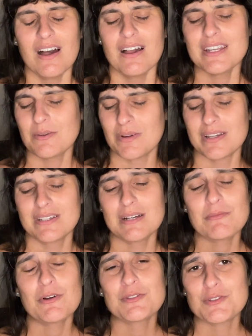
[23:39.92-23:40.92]
Anyway,
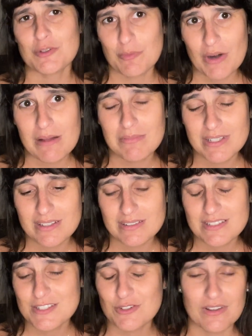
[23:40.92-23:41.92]
I'm going to stop rambling.
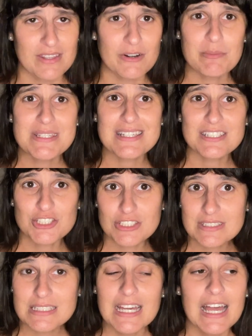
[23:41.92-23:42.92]
This is not a therapy session,
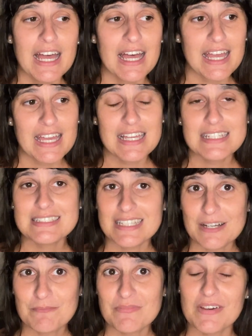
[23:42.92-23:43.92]
and
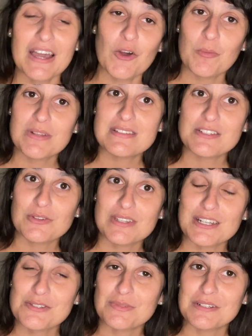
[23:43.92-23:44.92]
yeah, I hope I'll see you in the
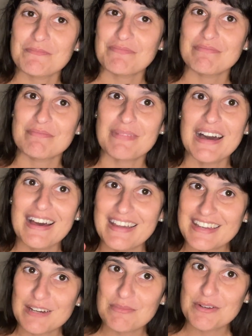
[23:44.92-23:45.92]
next one. Bye,
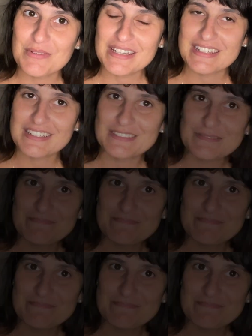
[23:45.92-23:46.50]
happy reading!